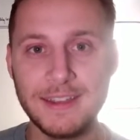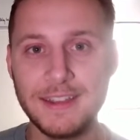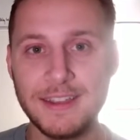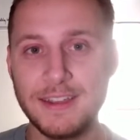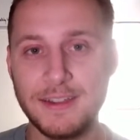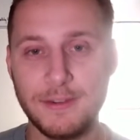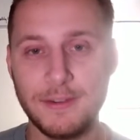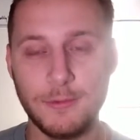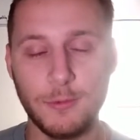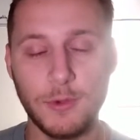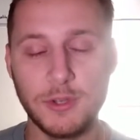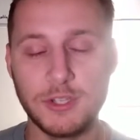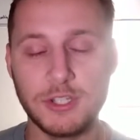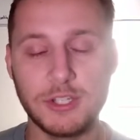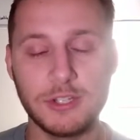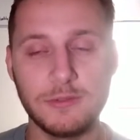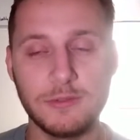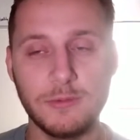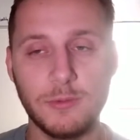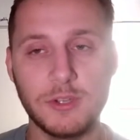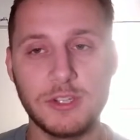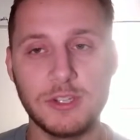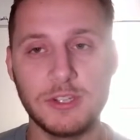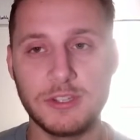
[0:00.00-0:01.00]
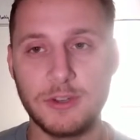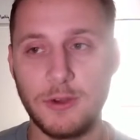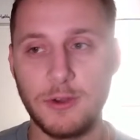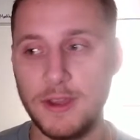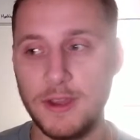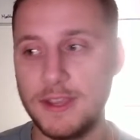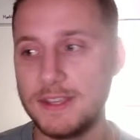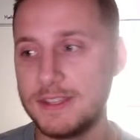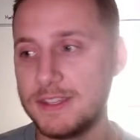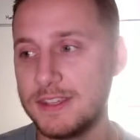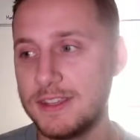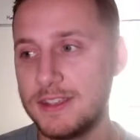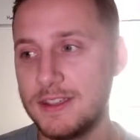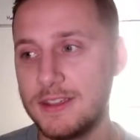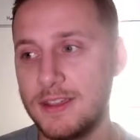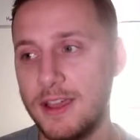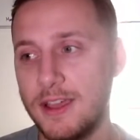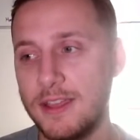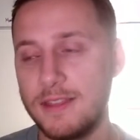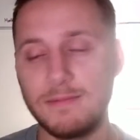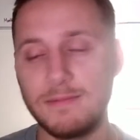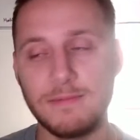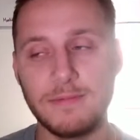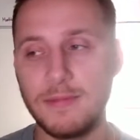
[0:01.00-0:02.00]
which is crazy.
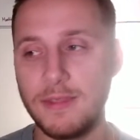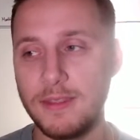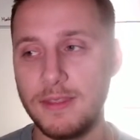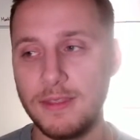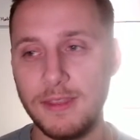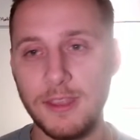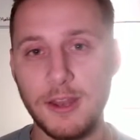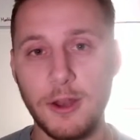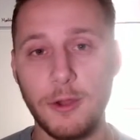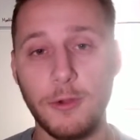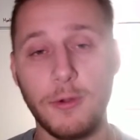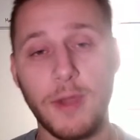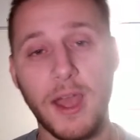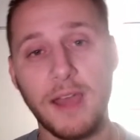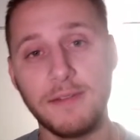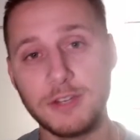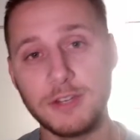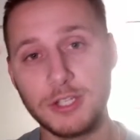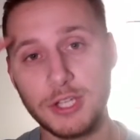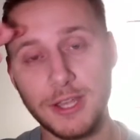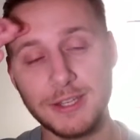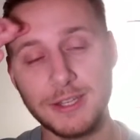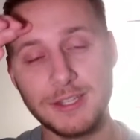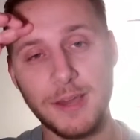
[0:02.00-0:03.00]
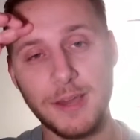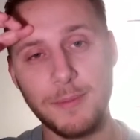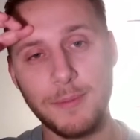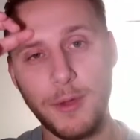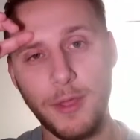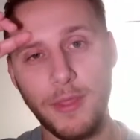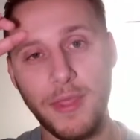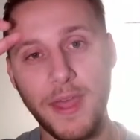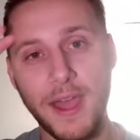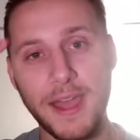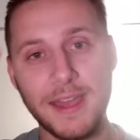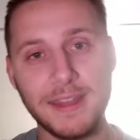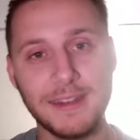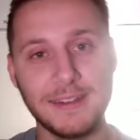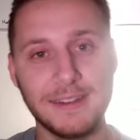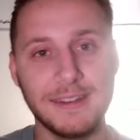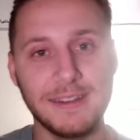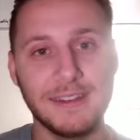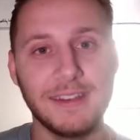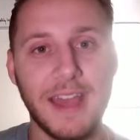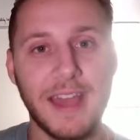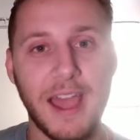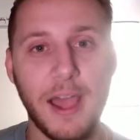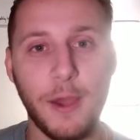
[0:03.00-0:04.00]
I haven't checked up on that
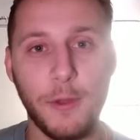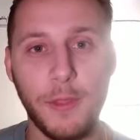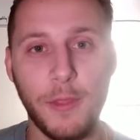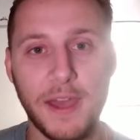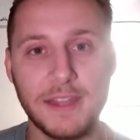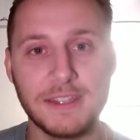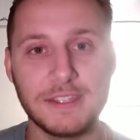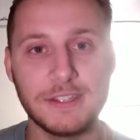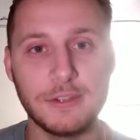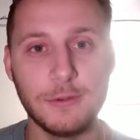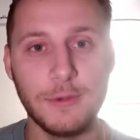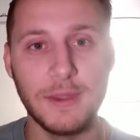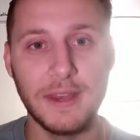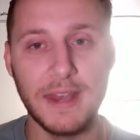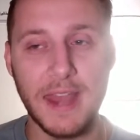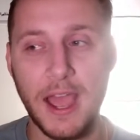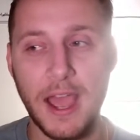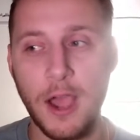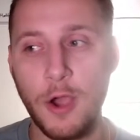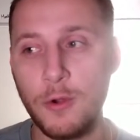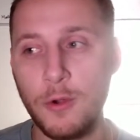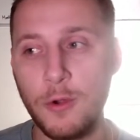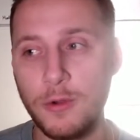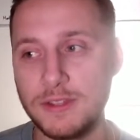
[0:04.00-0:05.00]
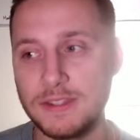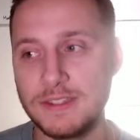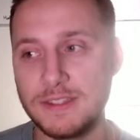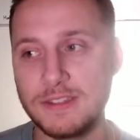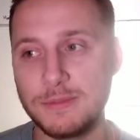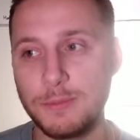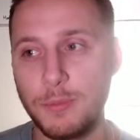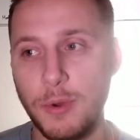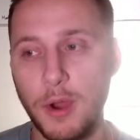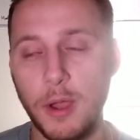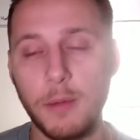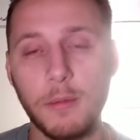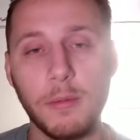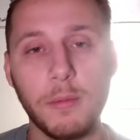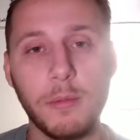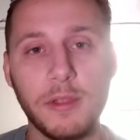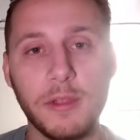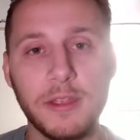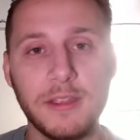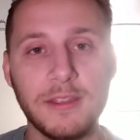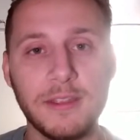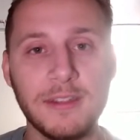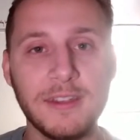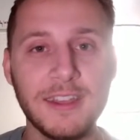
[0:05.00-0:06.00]
and how that's doing now. It's
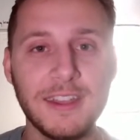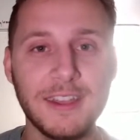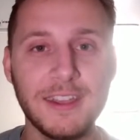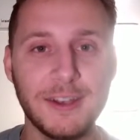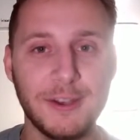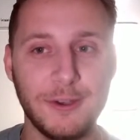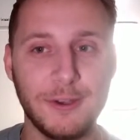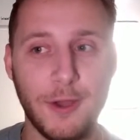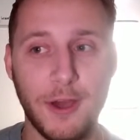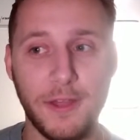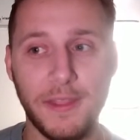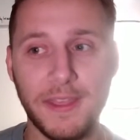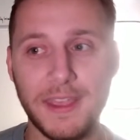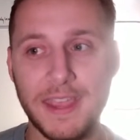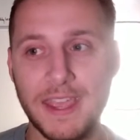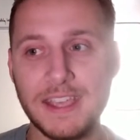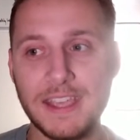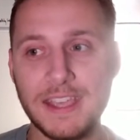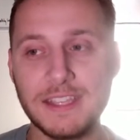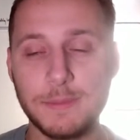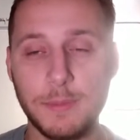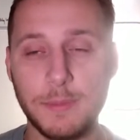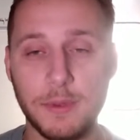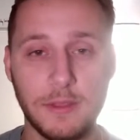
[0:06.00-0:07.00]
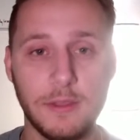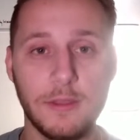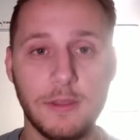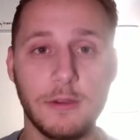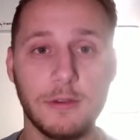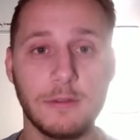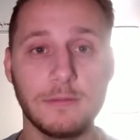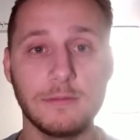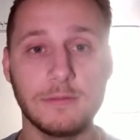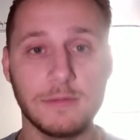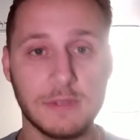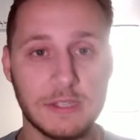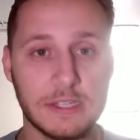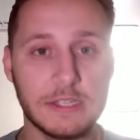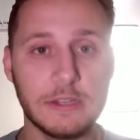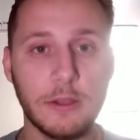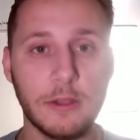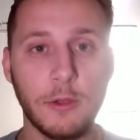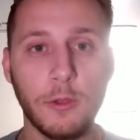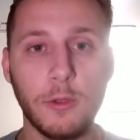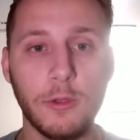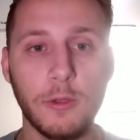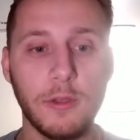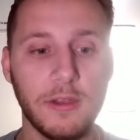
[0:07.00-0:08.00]
probably not the case, but they're
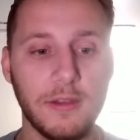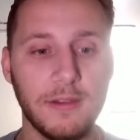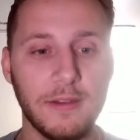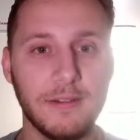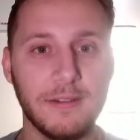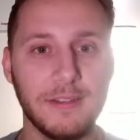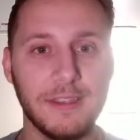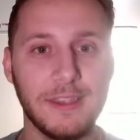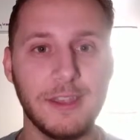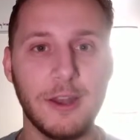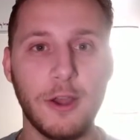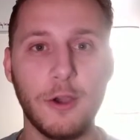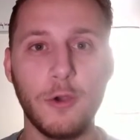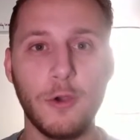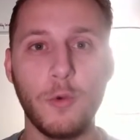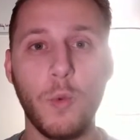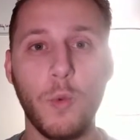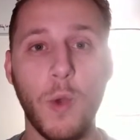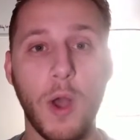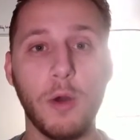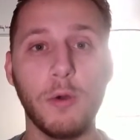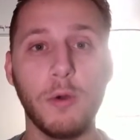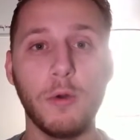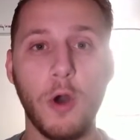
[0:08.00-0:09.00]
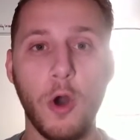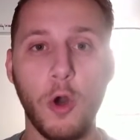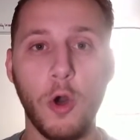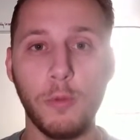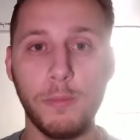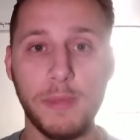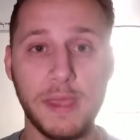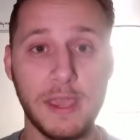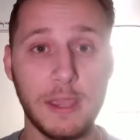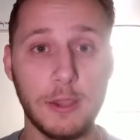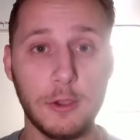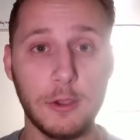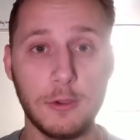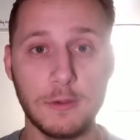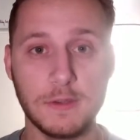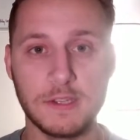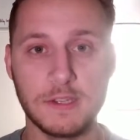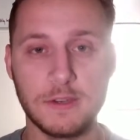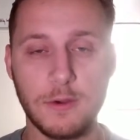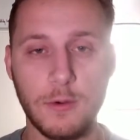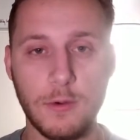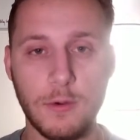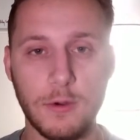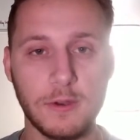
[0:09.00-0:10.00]
still, while all being good
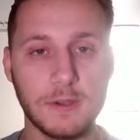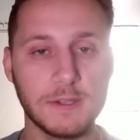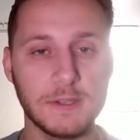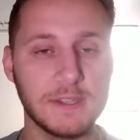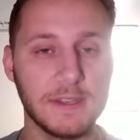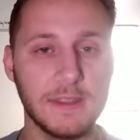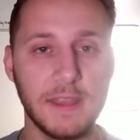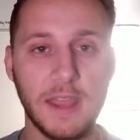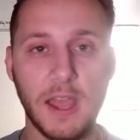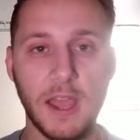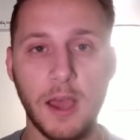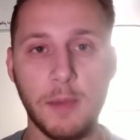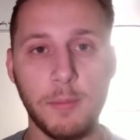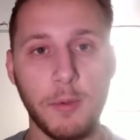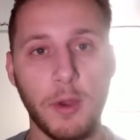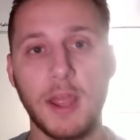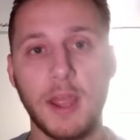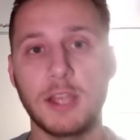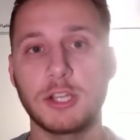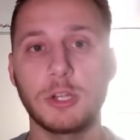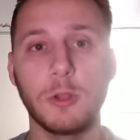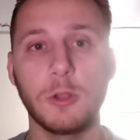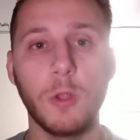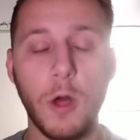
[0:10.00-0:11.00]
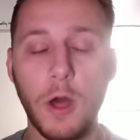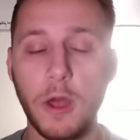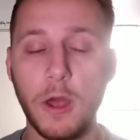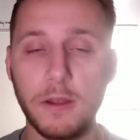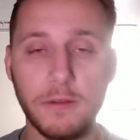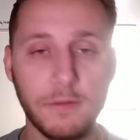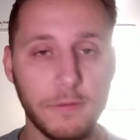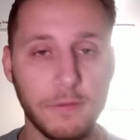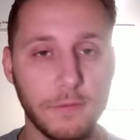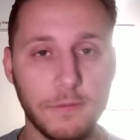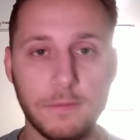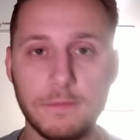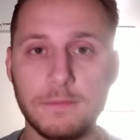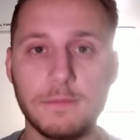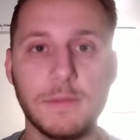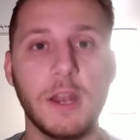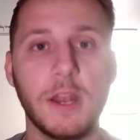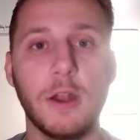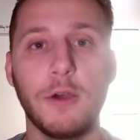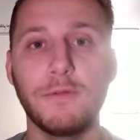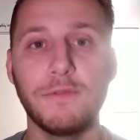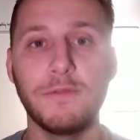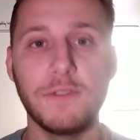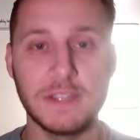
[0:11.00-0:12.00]
scorers, in the upper echelon of
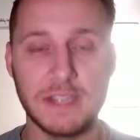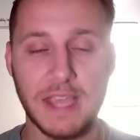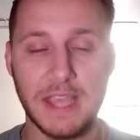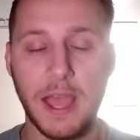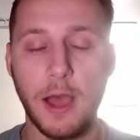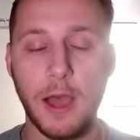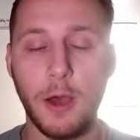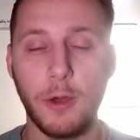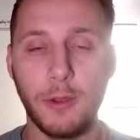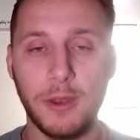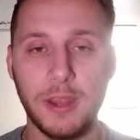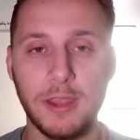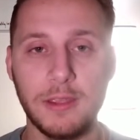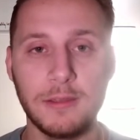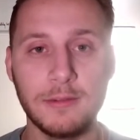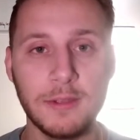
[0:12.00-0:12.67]
physicality